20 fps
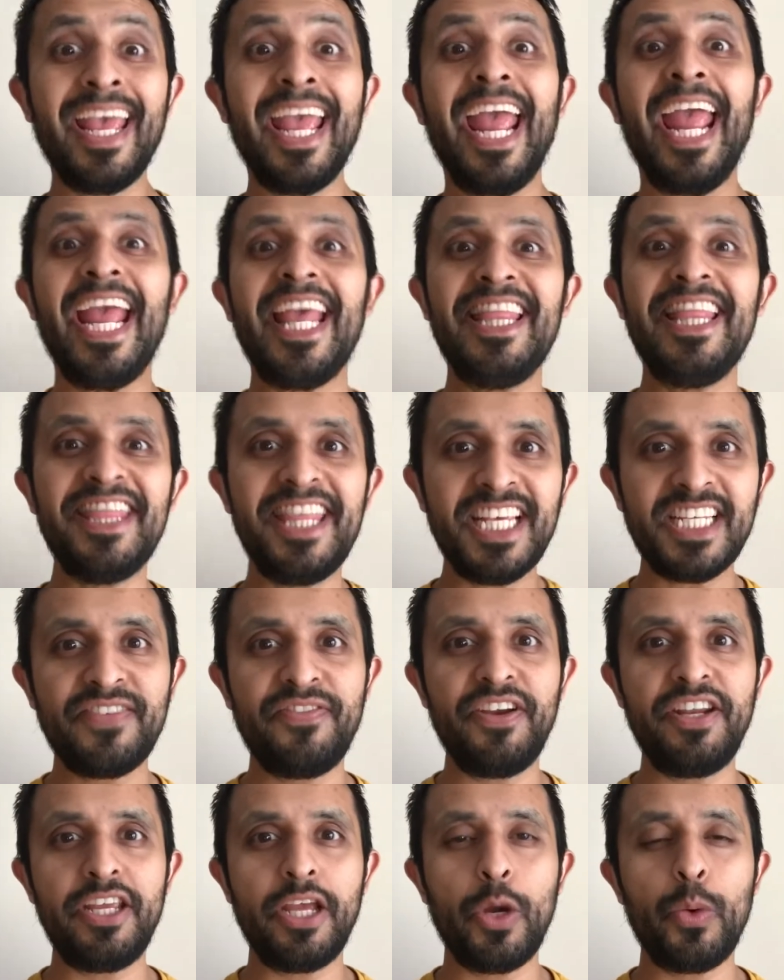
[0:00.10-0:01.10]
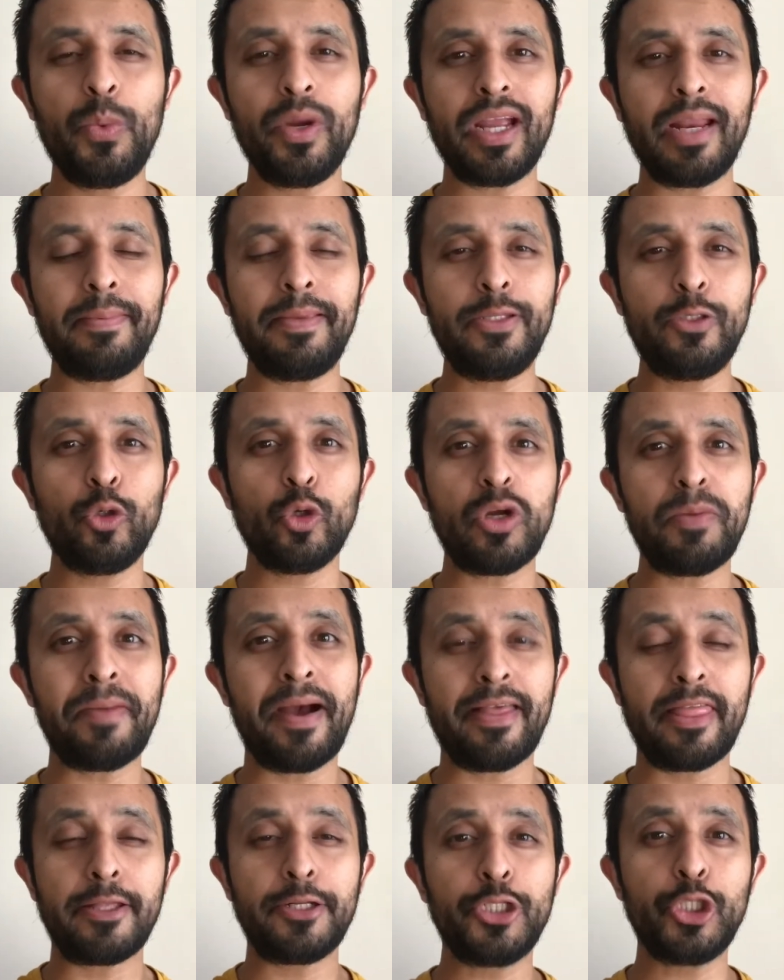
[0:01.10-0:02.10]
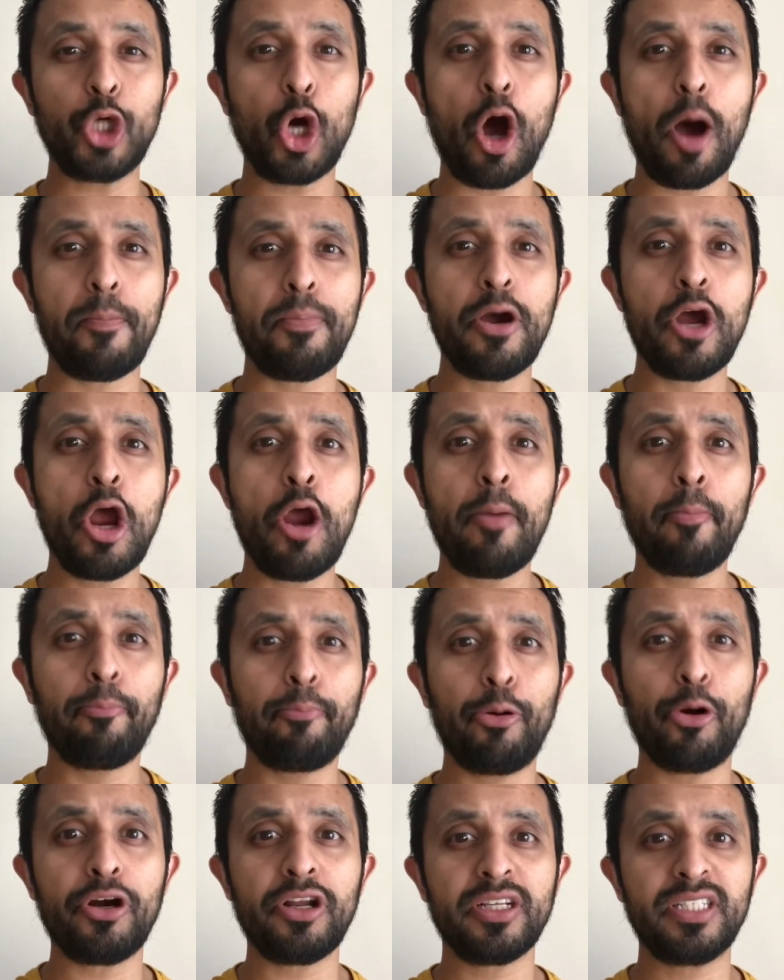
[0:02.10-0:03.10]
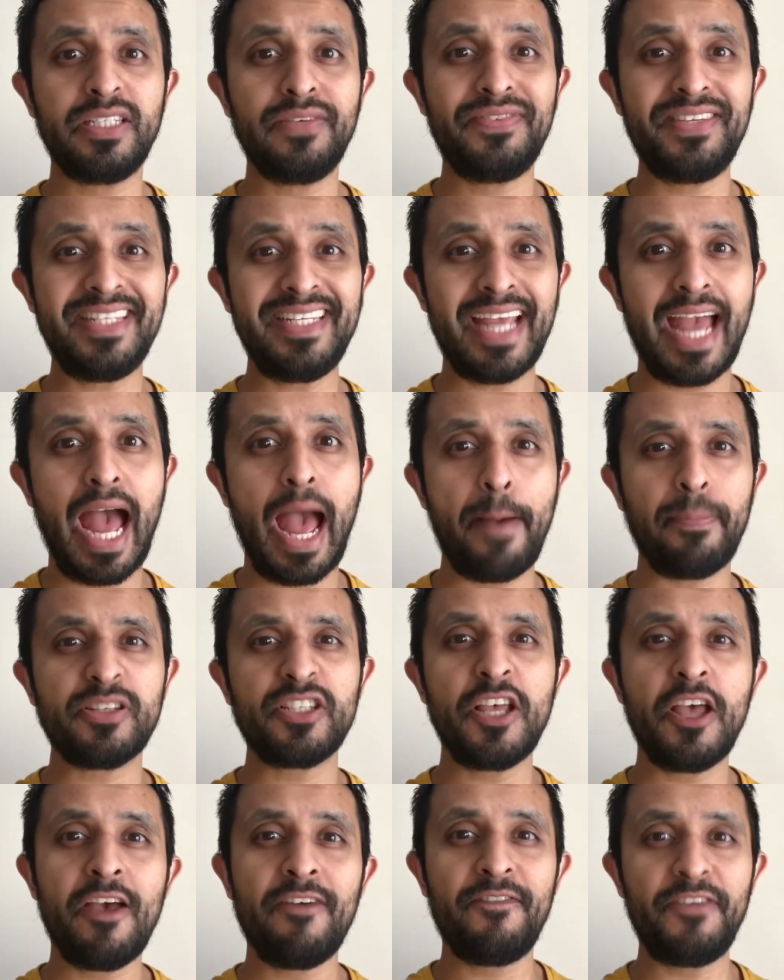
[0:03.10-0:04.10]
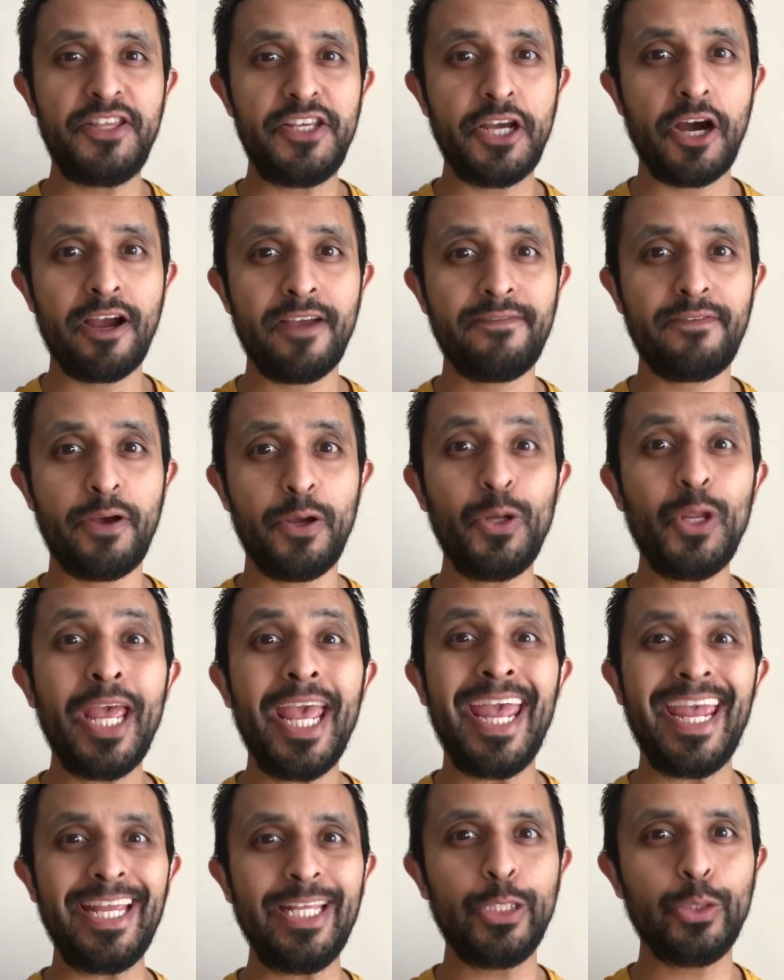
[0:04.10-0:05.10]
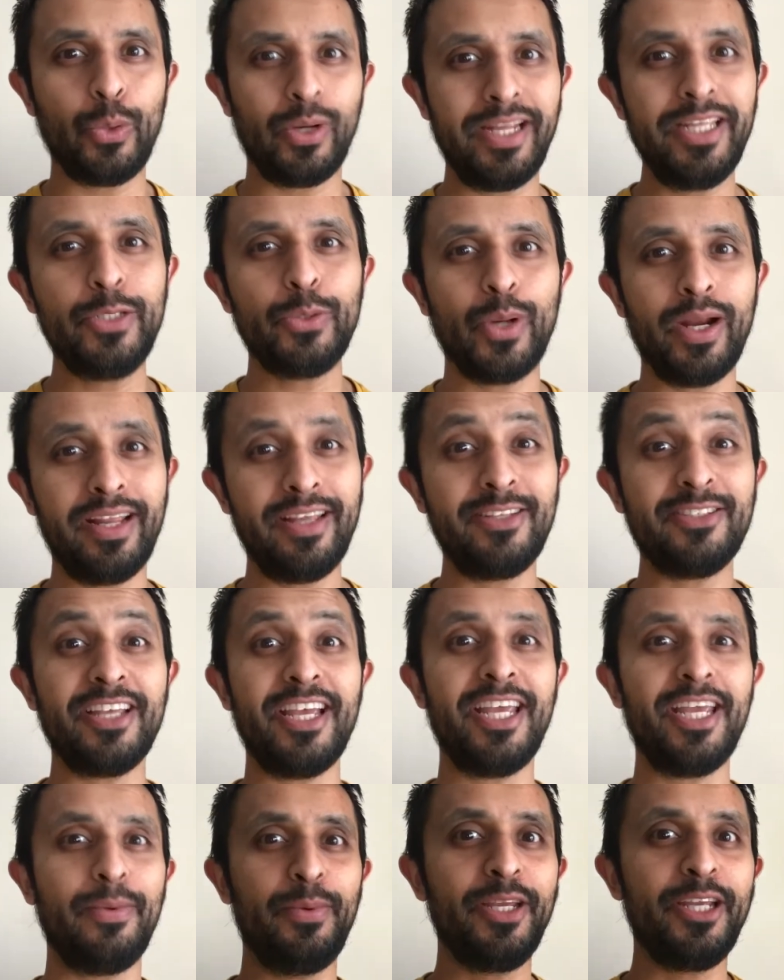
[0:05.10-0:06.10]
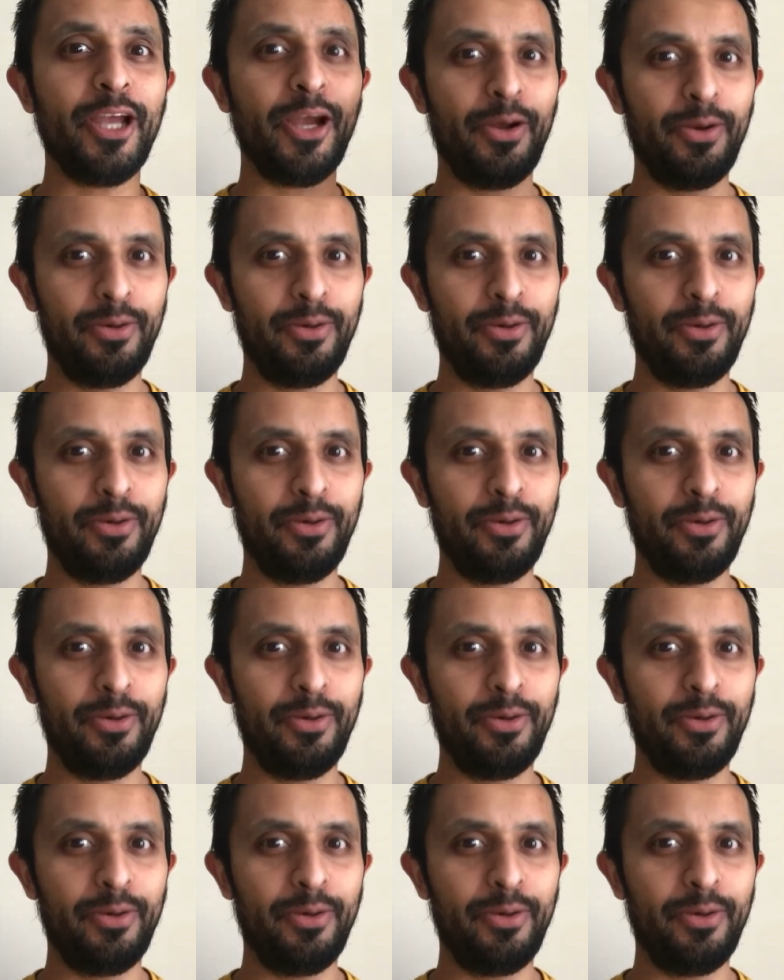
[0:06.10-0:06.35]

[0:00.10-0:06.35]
In this video, we're going to be talking about the top productivity apps for the iPhone in 2020. So here we go.